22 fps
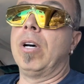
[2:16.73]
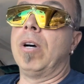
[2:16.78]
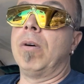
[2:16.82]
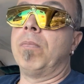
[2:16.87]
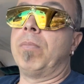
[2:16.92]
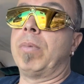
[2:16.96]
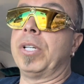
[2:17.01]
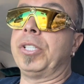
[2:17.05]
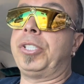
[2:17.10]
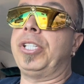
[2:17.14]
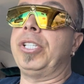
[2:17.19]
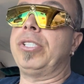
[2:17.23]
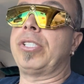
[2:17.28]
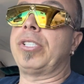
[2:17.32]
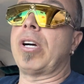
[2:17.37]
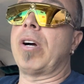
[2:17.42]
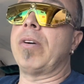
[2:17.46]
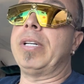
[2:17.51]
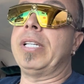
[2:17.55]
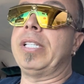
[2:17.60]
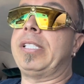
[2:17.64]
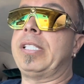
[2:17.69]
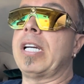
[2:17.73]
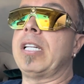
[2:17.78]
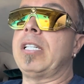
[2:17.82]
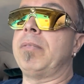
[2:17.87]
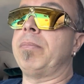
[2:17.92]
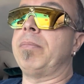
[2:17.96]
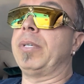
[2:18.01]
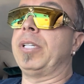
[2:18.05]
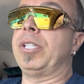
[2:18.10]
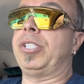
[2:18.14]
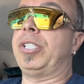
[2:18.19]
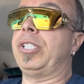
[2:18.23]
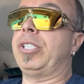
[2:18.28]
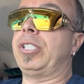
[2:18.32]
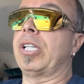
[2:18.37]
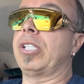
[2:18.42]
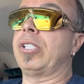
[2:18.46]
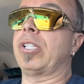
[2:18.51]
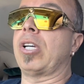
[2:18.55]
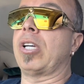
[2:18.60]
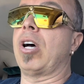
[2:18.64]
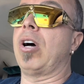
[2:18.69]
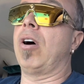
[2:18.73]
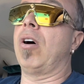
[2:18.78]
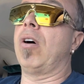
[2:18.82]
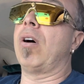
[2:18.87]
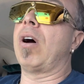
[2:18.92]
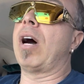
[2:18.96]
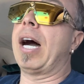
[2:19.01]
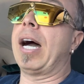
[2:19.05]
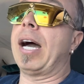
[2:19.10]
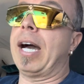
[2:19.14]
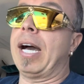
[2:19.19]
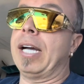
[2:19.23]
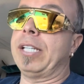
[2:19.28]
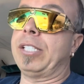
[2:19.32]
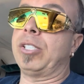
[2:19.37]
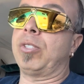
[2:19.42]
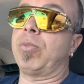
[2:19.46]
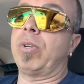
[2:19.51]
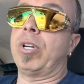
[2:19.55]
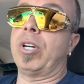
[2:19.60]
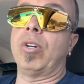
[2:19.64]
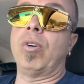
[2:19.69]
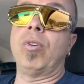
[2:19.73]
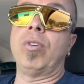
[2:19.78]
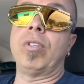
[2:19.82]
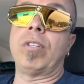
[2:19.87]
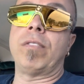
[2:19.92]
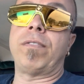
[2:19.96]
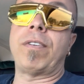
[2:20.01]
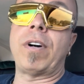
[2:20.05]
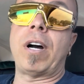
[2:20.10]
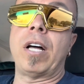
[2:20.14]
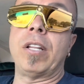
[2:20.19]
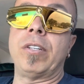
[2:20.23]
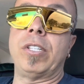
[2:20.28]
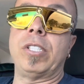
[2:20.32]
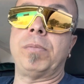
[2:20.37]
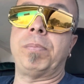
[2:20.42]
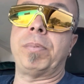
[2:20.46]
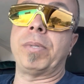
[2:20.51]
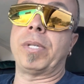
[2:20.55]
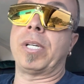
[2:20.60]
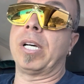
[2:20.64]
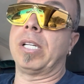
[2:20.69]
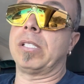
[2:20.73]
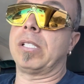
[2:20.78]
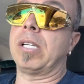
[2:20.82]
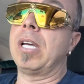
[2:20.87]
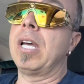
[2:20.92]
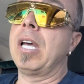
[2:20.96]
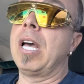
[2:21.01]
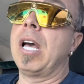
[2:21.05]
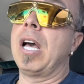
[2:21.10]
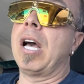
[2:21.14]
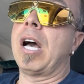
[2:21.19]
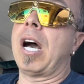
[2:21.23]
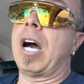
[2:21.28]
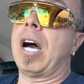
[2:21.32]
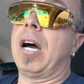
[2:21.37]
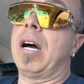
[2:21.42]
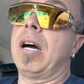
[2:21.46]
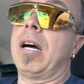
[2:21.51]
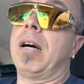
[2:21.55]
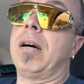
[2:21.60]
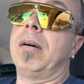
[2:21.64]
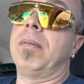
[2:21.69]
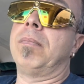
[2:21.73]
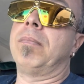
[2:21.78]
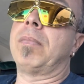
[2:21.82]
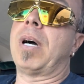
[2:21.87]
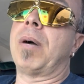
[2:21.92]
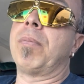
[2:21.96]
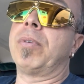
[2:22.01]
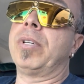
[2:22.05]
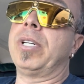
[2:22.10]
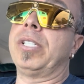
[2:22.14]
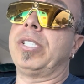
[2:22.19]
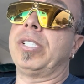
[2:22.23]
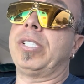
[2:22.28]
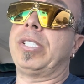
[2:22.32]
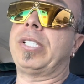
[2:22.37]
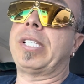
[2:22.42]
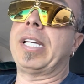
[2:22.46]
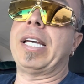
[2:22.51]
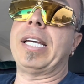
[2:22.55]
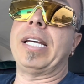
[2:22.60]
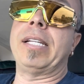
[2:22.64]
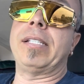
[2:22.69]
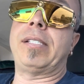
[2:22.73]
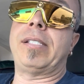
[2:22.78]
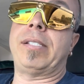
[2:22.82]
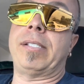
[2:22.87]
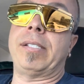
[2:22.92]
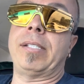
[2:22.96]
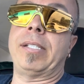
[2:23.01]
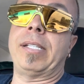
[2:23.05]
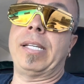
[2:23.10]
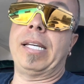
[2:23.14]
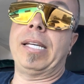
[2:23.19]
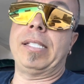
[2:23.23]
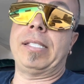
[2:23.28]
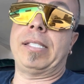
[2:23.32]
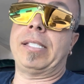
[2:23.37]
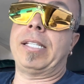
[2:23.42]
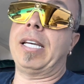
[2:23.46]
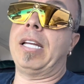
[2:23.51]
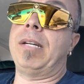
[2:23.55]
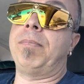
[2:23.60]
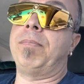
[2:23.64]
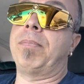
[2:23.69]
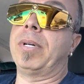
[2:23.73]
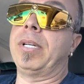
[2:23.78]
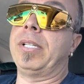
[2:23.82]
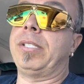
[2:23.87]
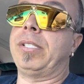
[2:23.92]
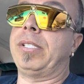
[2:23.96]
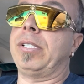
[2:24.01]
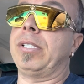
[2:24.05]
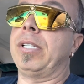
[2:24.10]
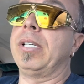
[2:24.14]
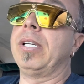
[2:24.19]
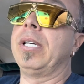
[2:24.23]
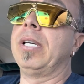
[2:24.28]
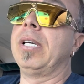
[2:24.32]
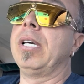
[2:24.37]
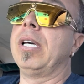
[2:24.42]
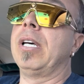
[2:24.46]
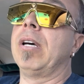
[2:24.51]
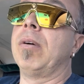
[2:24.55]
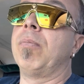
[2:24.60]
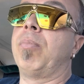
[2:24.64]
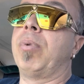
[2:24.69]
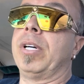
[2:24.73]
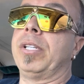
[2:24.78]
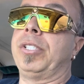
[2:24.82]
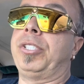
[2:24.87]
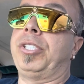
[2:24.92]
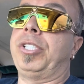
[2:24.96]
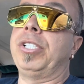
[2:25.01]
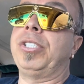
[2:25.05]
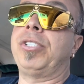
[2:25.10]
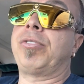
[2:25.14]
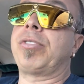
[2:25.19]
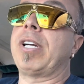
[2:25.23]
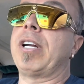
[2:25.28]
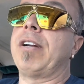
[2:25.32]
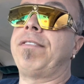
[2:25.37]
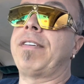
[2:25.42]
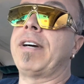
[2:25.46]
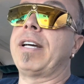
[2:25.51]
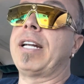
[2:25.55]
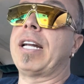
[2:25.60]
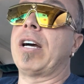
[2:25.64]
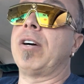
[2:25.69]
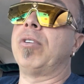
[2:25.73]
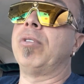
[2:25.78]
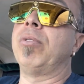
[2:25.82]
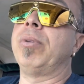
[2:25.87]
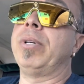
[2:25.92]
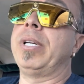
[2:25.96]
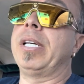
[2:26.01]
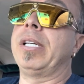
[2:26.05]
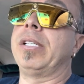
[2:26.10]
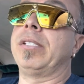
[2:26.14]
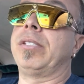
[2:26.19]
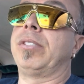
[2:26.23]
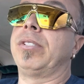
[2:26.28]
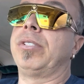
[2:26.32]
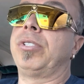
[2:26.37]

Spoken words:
But she's already said to me, she says, oh, I just want to know who the father is because I'm going to just say it's his kid, but she's trying to find out who it is.